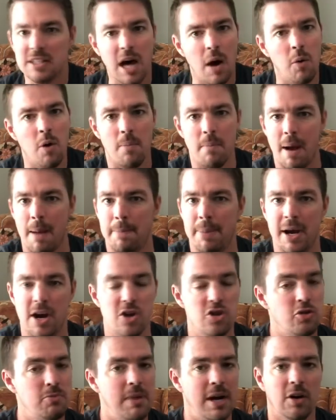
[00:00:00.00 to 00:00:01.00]
not what my
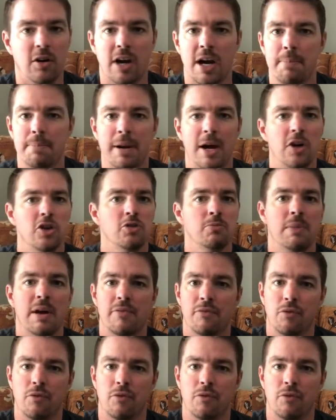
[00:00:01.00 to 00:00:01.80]
parents or my grandparents or my